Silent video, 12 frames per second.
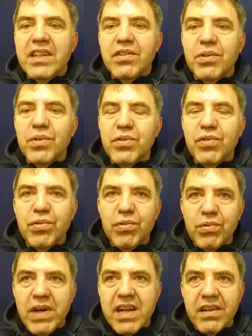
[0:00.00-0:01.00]
at those
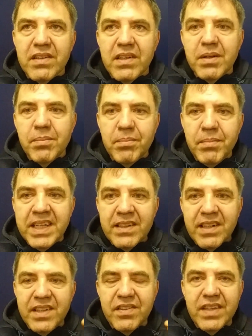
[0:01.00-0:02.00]
who are
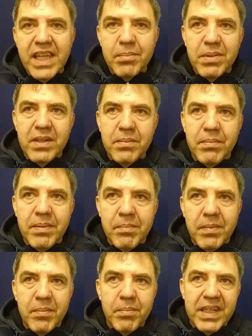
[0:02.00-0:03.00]
mentally stable,
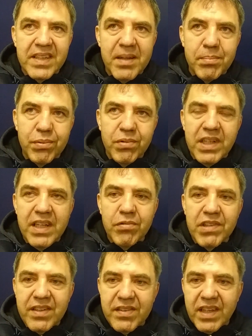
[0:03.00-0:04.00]
but they bully
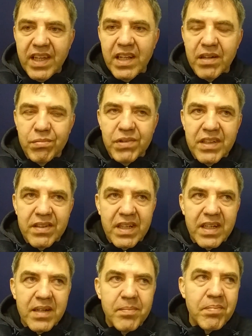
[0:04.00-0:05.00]
with skill, with
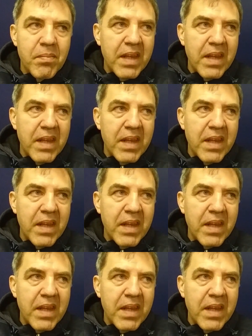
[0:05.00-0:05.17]
uh,